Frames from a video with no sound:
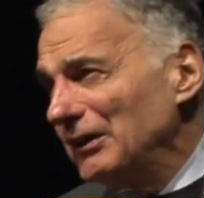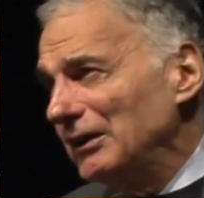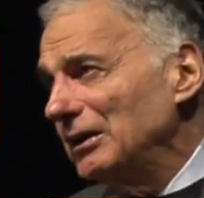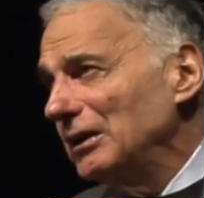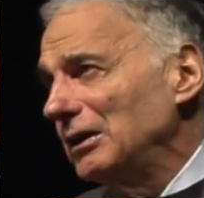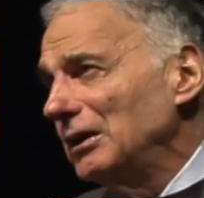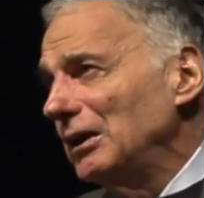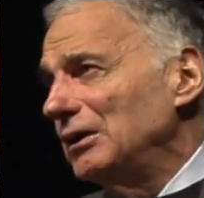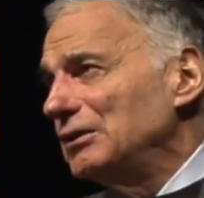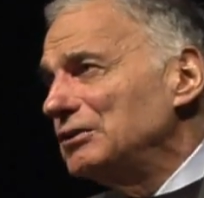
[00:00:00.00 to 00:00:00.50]

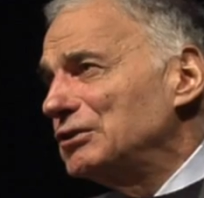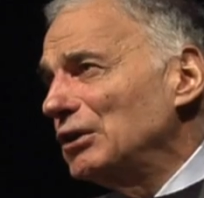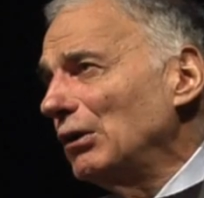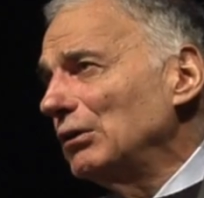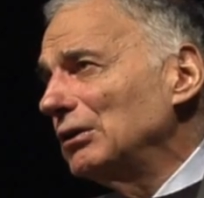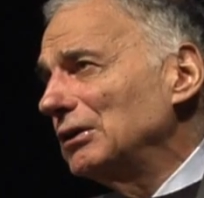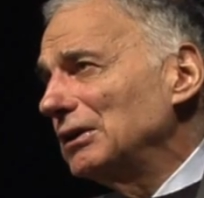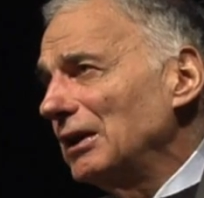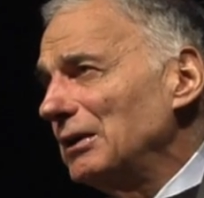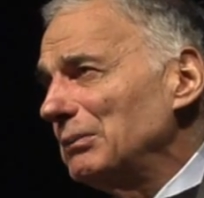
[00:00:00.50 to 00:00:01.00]
that
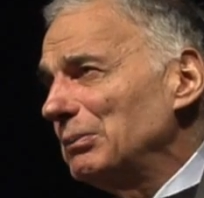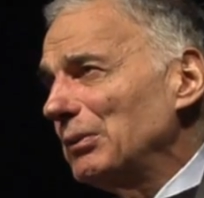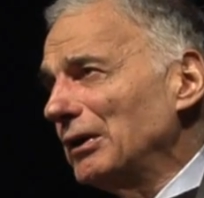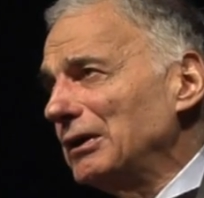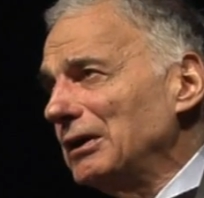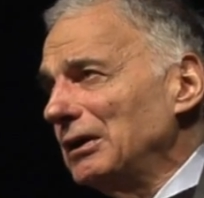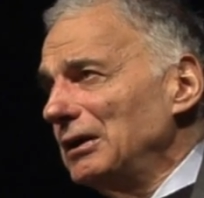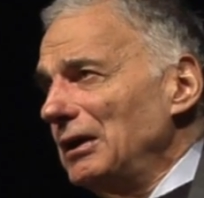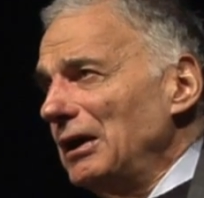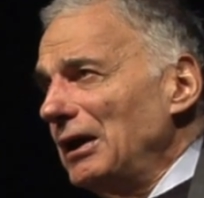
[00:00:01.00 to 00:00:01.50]
Joan
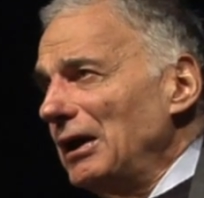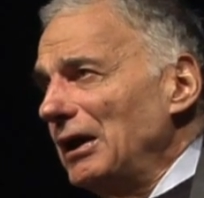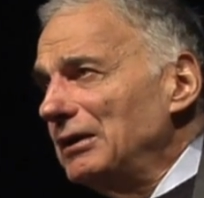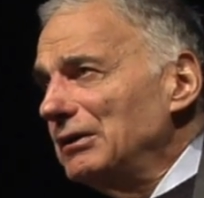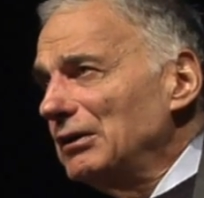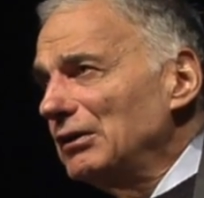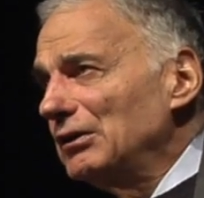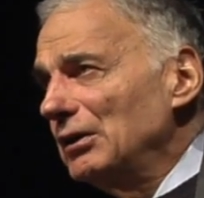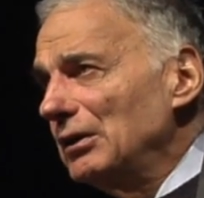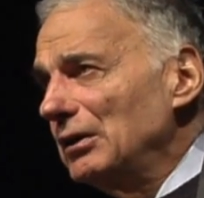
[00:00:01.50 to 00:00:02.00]
Claybrook
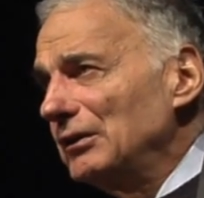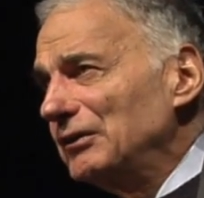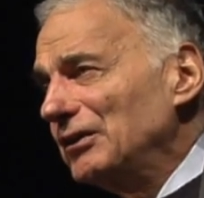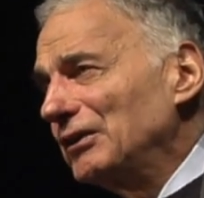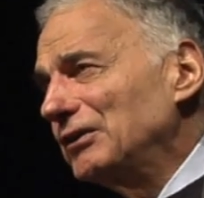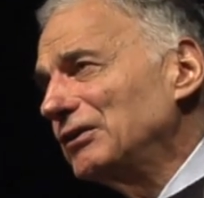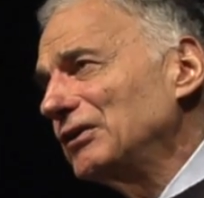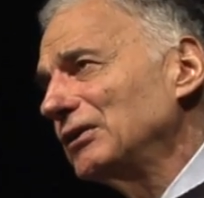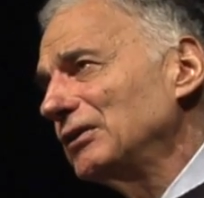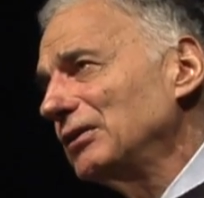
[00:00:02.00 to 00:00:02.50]
and her
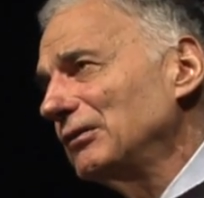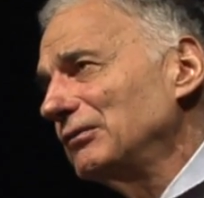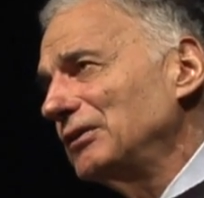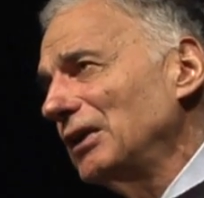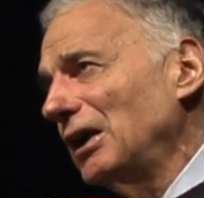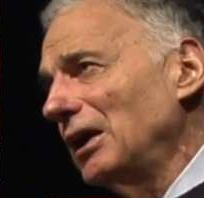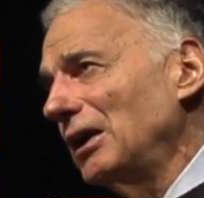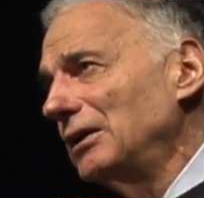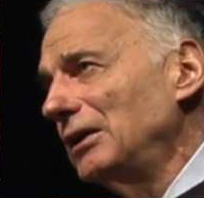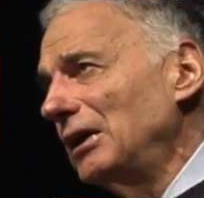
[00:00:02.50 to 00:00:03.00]
assistants have
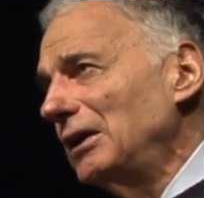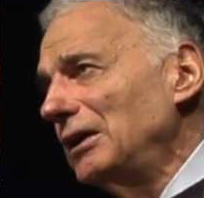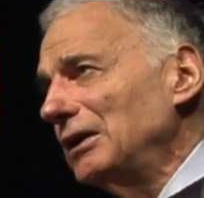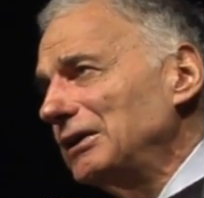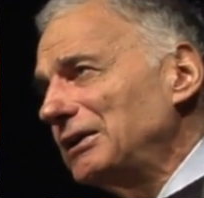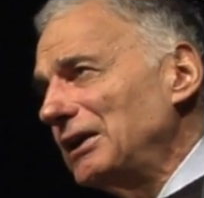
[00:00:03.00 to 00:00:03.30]
done